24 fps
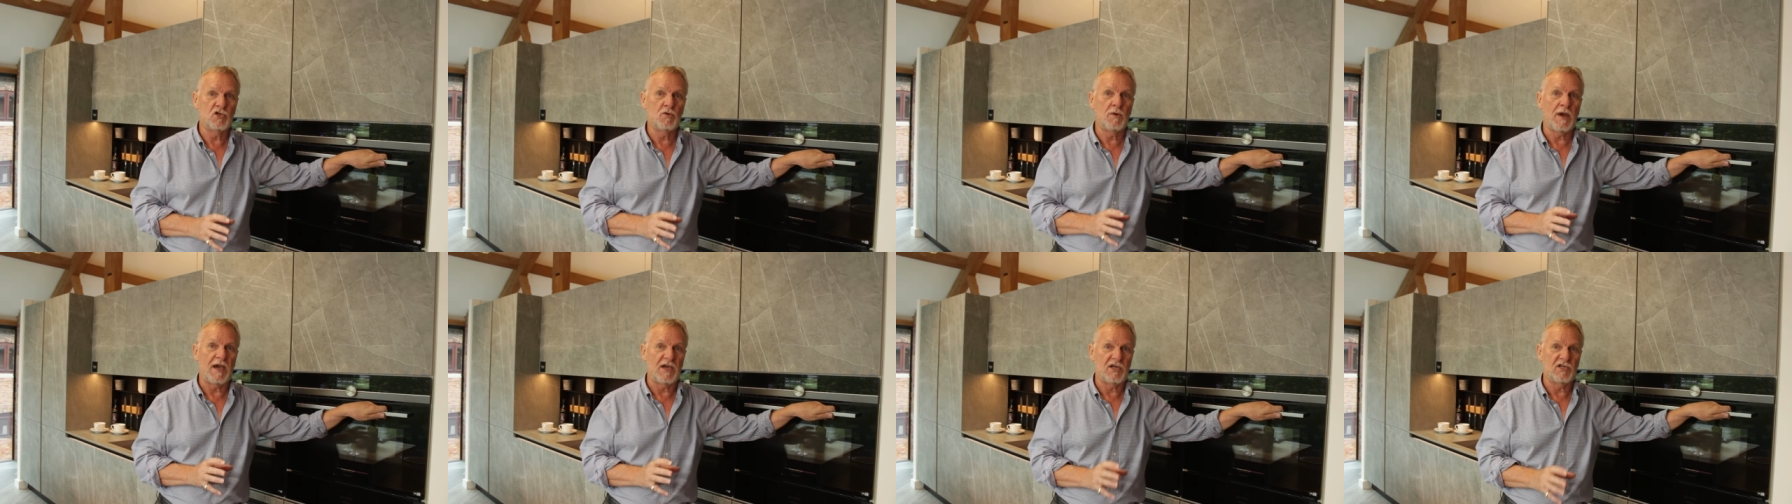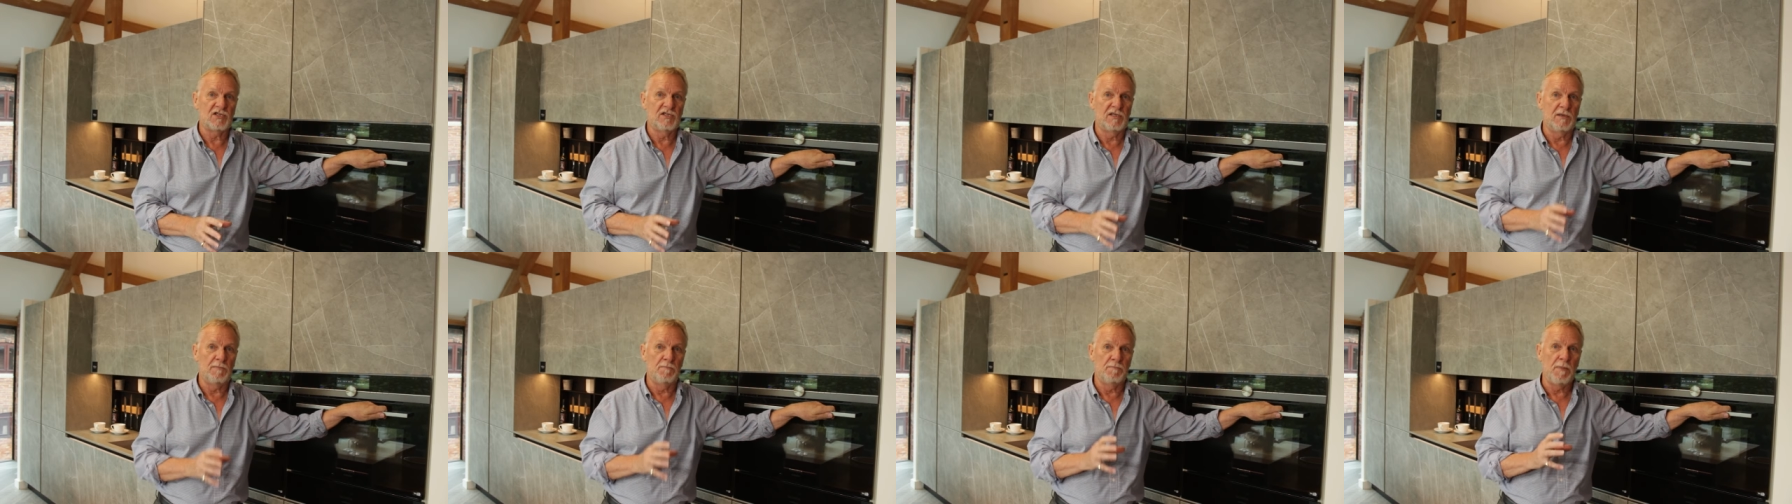to
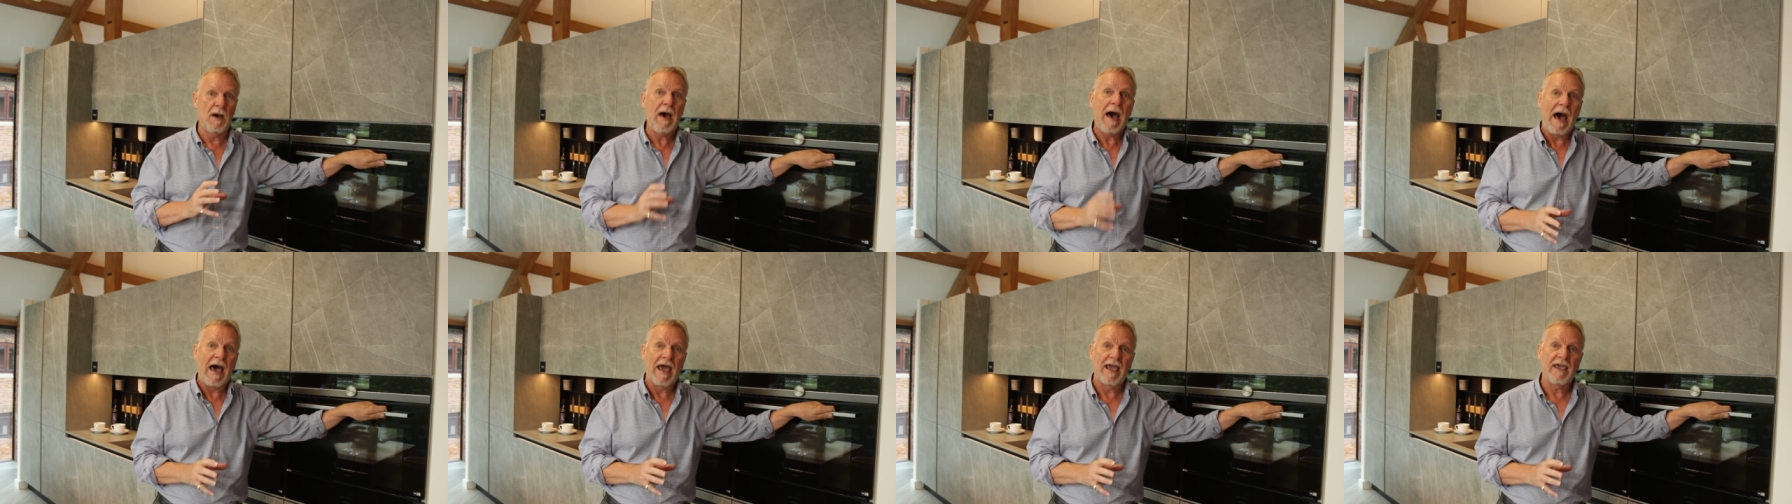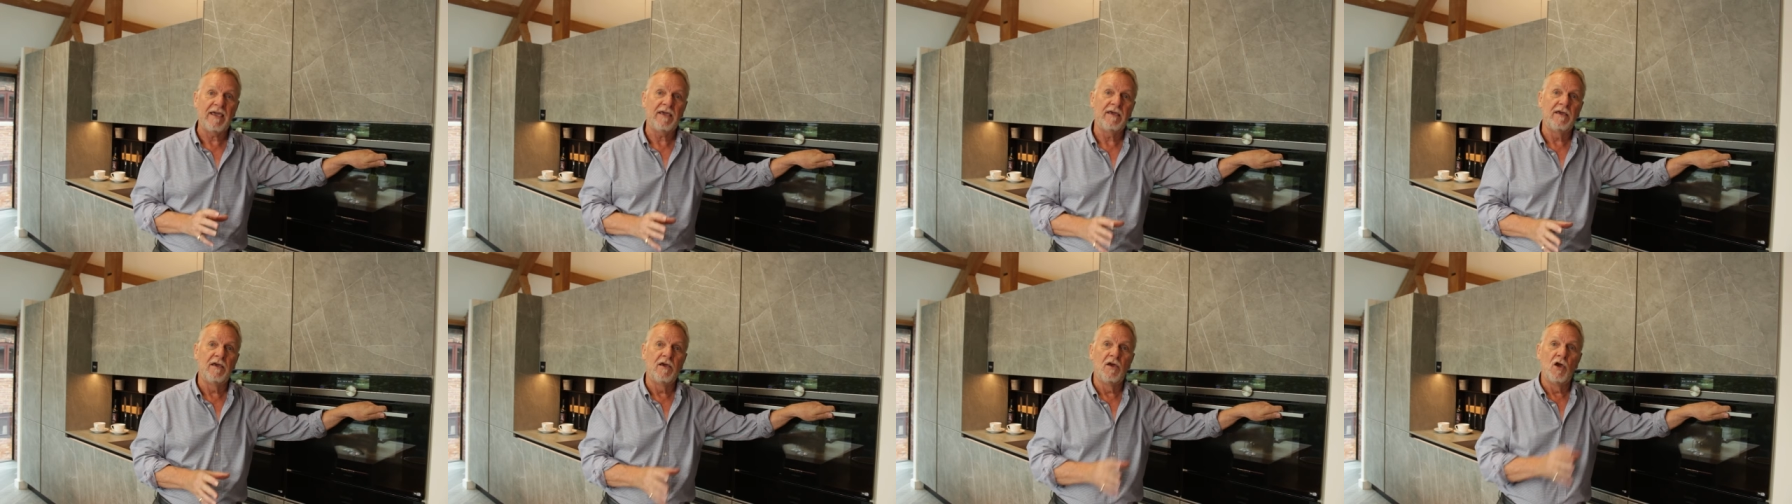actually
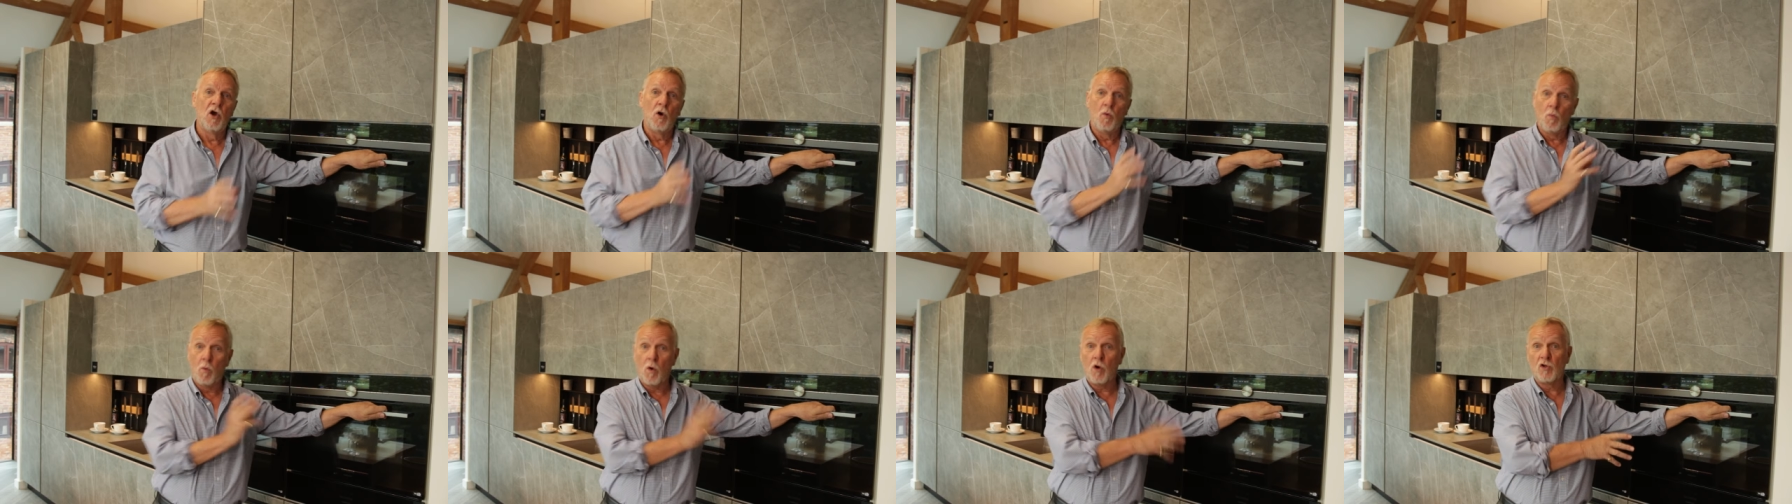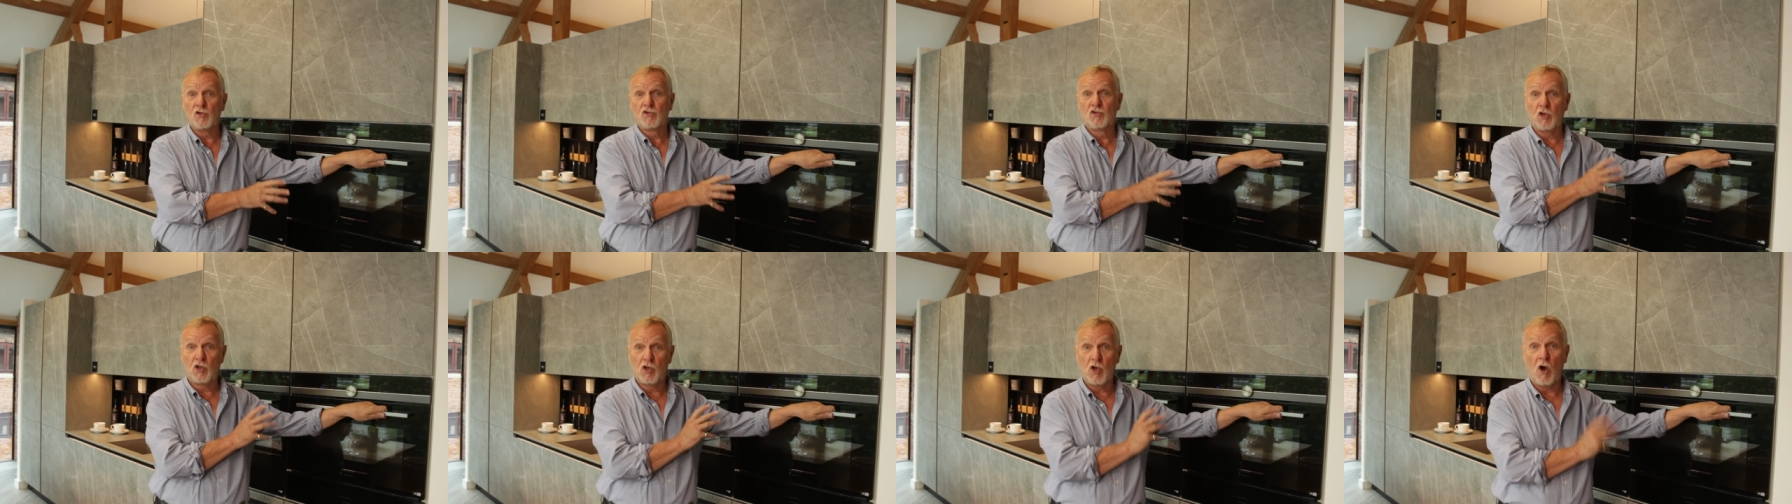buy
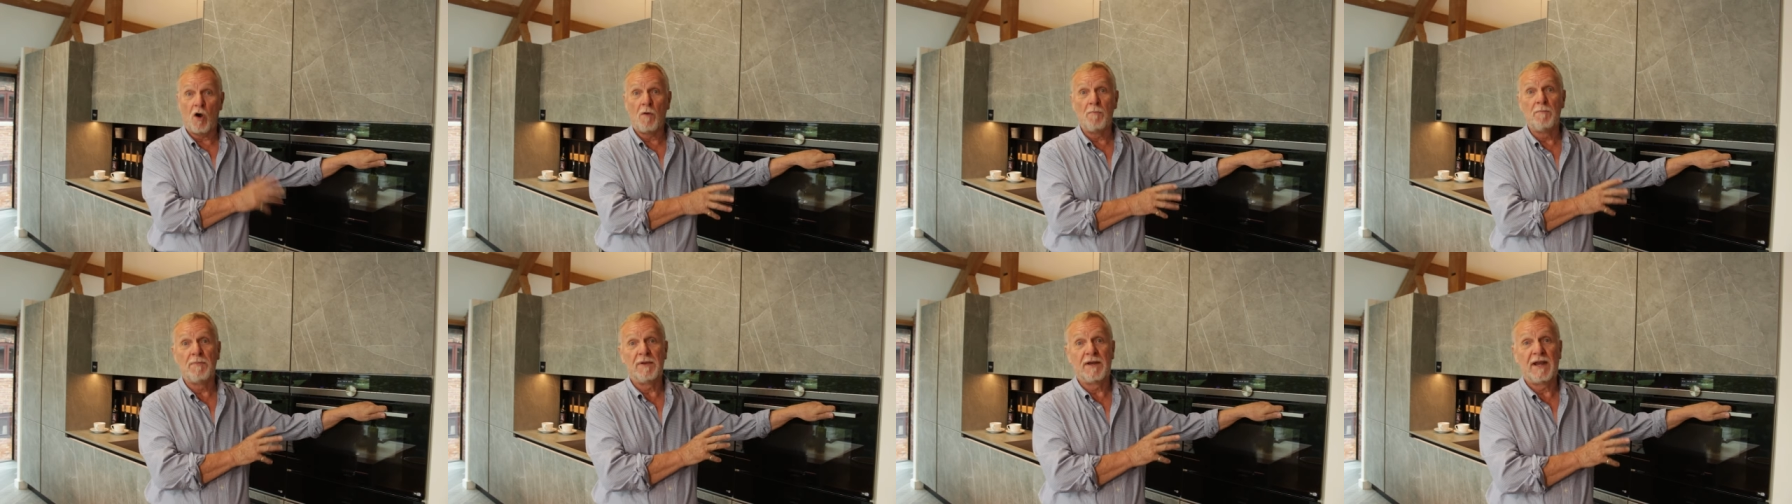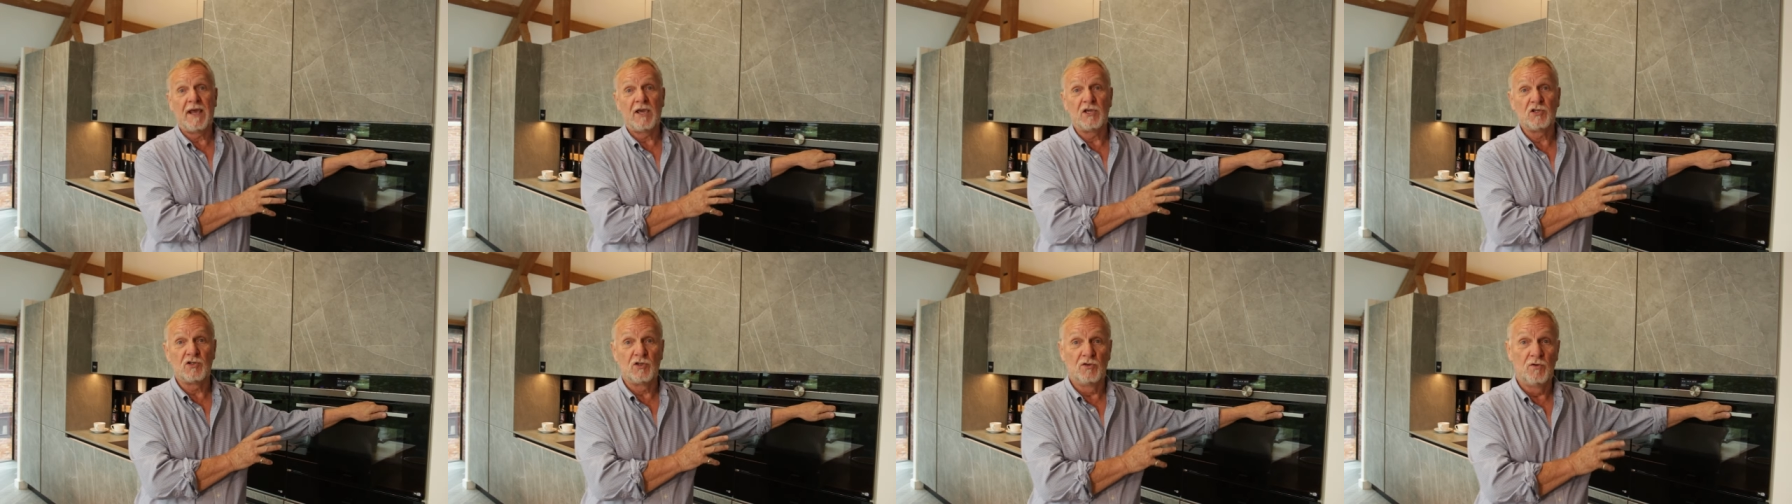was the
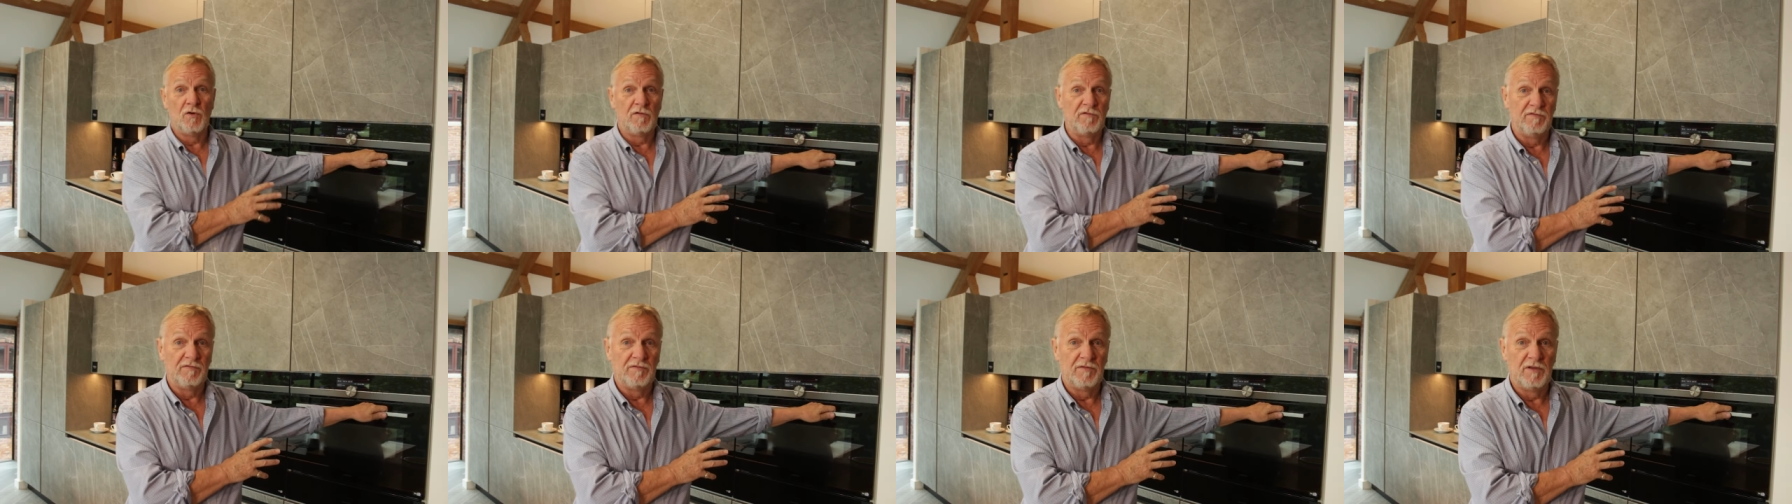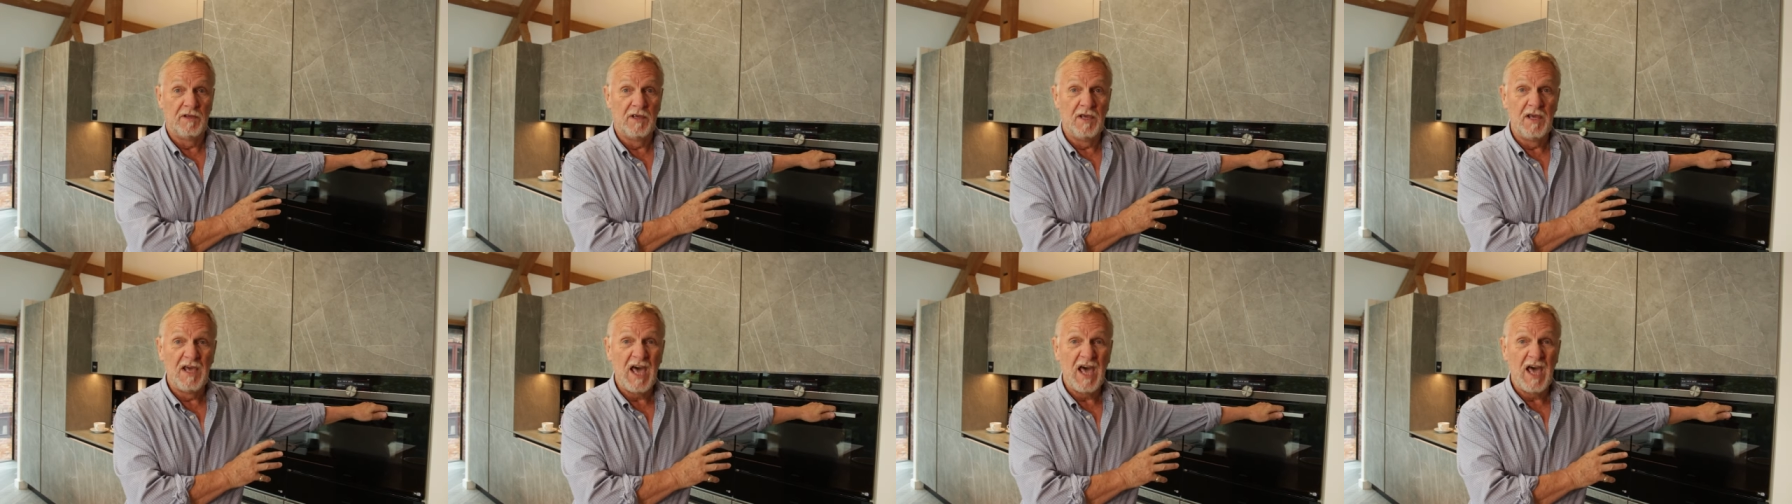combination oven.